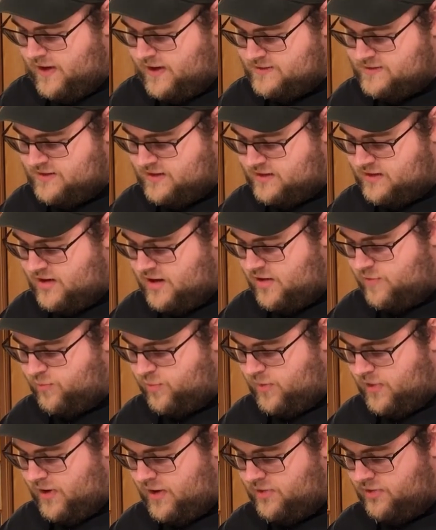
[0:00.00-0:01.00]
that's a
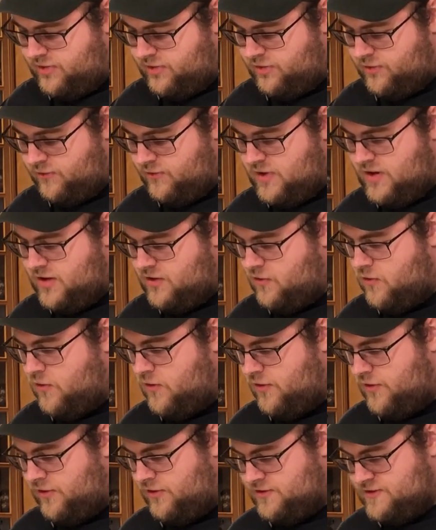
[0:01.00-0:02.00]
cup and
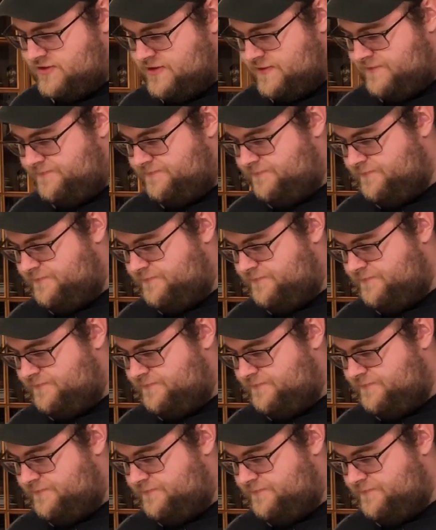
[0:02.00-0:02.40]
3/4.